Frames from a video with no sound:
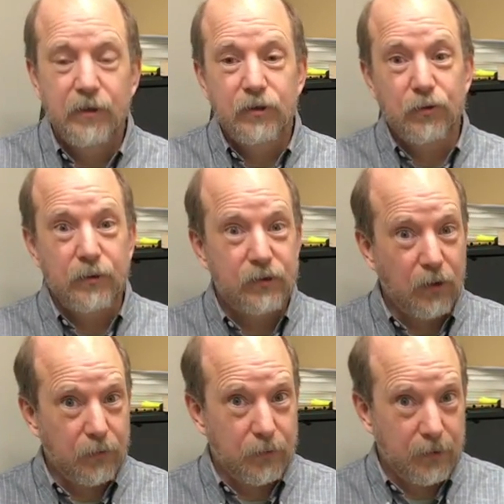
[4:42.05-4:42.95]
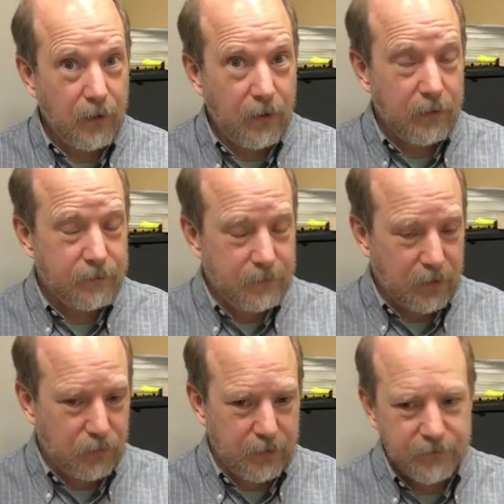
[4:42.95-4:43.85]
Judy's daughter-in-law,
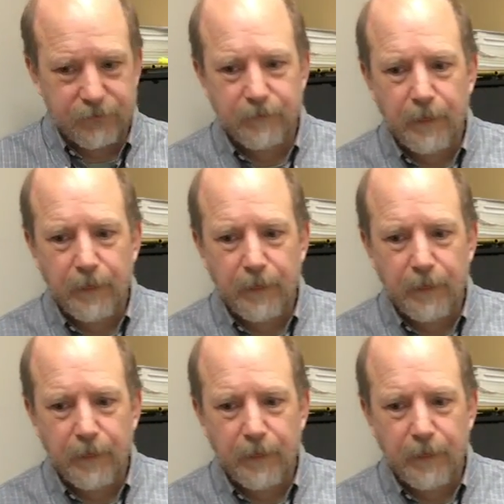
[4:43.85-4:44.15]
my wife,